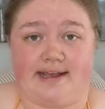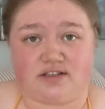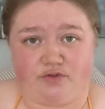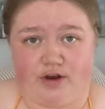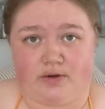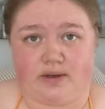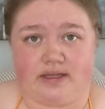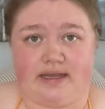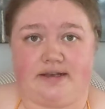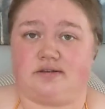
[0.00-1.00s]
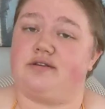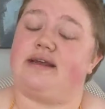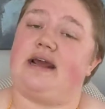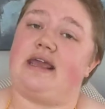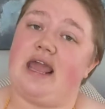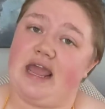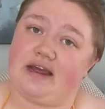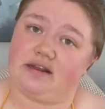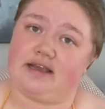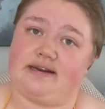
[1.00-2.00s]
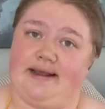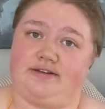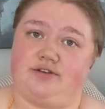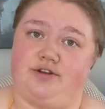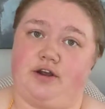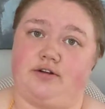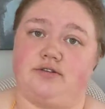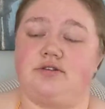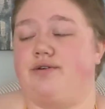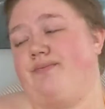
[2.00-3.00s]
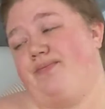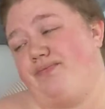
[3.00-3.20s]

less frequently so that I can get nicer yarn. So